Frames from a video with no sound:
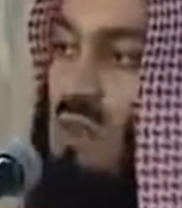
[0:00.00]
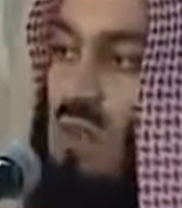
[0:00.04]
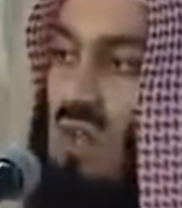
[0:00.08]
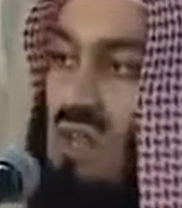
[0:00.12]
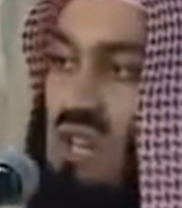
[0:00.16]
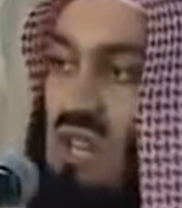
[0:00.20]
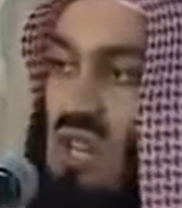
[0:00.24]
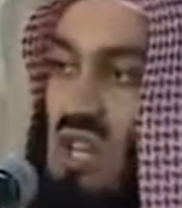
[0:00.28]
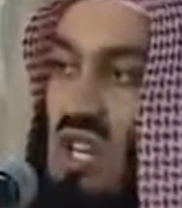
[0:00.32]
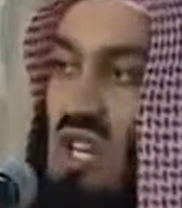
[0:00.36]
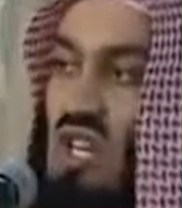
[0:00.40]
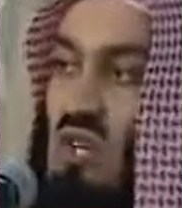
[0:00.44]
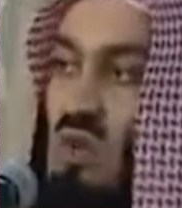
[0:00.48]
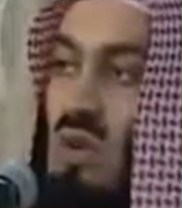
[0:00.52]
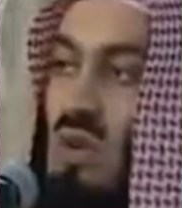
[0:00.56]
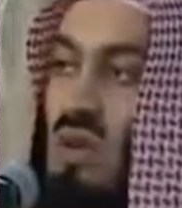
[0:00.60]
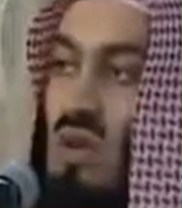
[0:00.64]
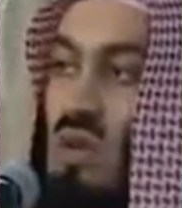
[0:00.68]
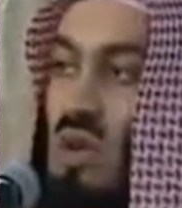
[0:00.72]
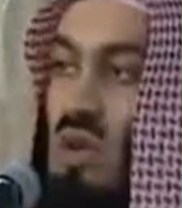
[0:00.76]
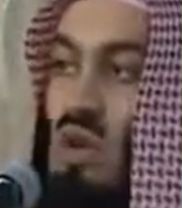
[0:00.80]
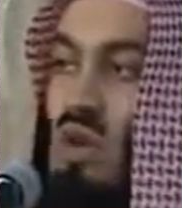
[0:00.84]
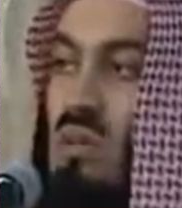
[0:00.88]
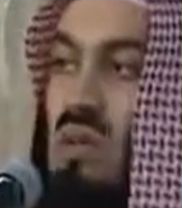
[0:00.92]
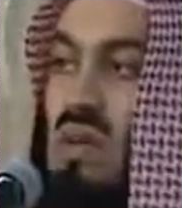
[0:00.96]
this was genuine
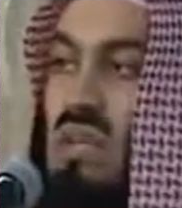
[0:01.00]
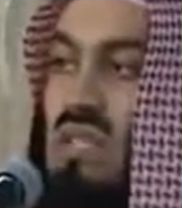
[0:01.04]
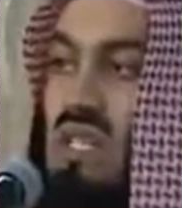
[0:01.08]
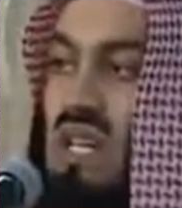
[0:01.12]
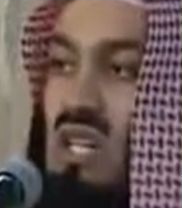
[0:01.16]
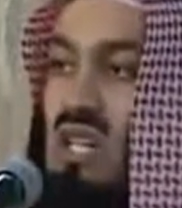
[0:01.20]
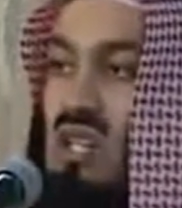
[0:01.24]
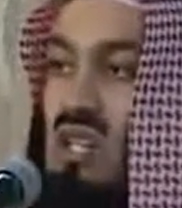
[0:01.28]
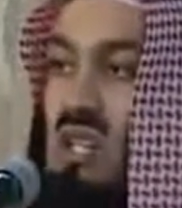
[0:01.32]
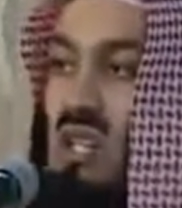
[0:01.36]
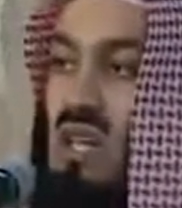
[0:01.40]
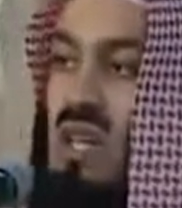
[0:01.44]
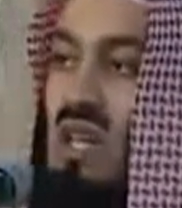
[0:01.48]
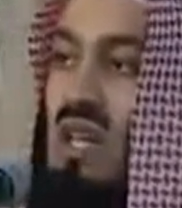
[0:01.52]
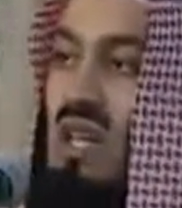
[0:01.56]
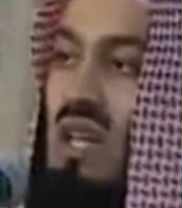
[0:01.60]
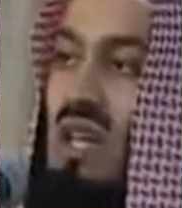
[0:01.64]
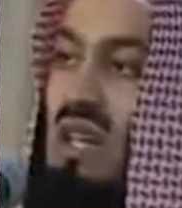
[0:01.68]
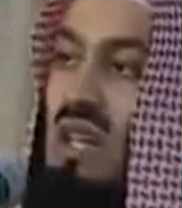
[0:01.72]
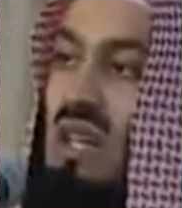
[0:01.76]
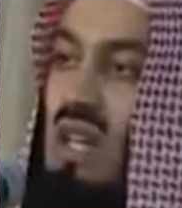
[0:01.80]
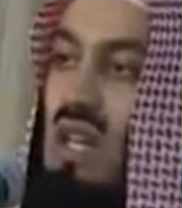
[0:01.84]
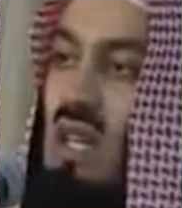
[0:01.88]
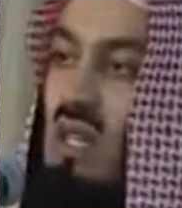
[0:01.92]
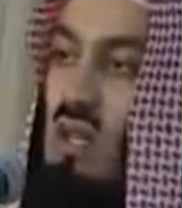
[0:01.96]
documentation.
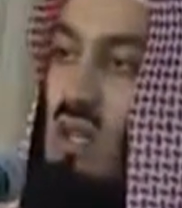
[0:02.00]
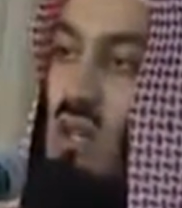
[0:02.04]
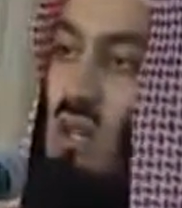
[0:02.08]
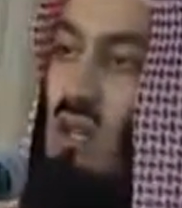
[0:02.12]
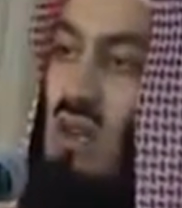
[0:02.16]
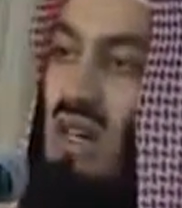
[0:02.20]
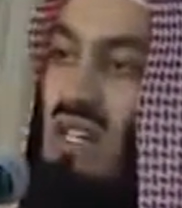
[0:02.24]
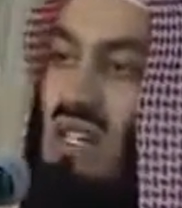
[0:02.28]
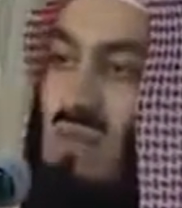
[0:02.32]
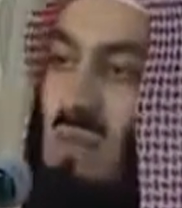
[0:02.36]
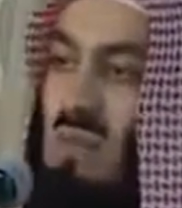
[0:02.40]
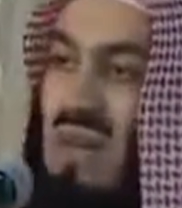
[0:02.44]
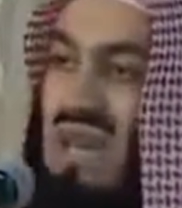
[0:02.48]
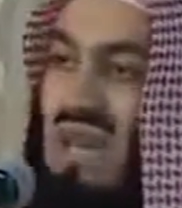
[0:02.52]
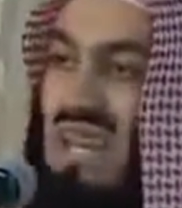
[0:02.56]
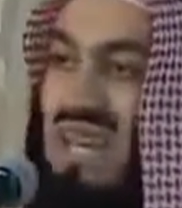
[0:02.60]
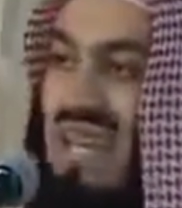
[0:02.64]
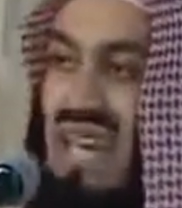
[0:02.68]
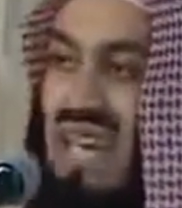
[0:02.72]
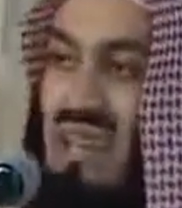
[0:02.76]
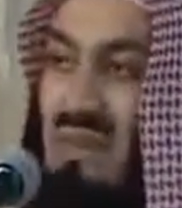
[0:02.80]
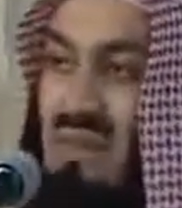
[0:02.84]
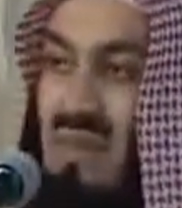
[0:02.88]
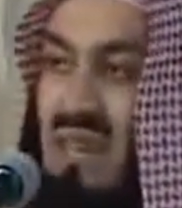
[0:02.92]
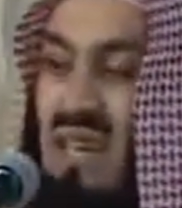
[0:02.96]
They knew us by
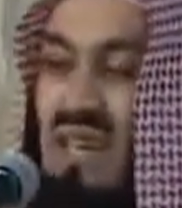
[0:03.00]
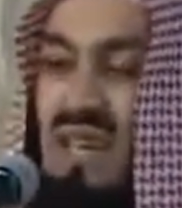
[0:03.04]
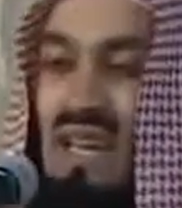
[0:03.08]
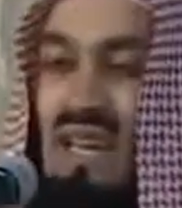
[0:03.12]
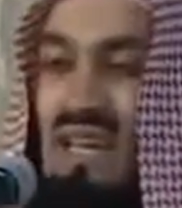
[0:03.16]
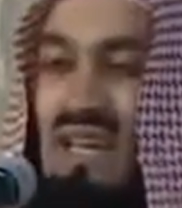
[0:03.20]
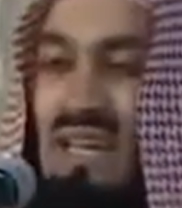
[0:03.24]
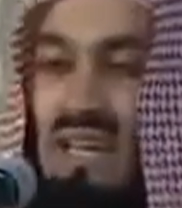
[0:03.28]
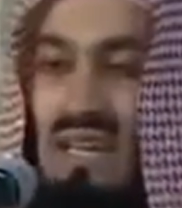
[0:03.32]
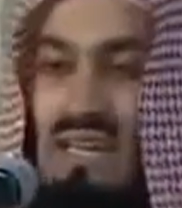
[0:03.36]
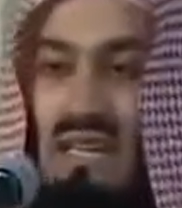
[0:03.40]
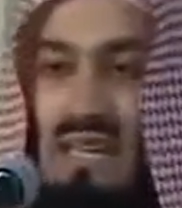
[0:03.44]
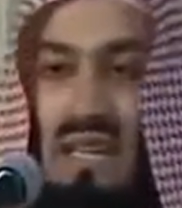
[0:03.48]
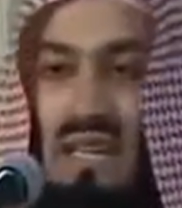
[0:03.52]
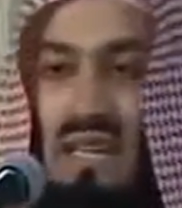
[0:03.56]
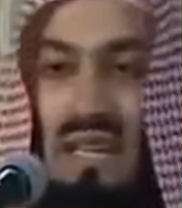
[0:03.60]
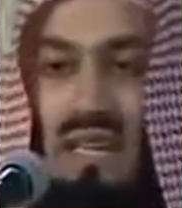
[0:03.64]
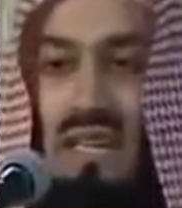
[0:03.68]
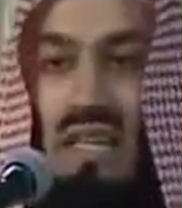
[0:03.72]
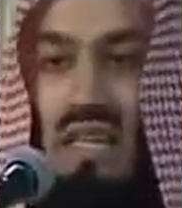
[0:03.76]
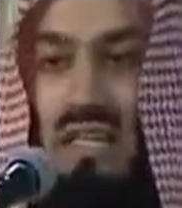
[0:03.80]
name and they said,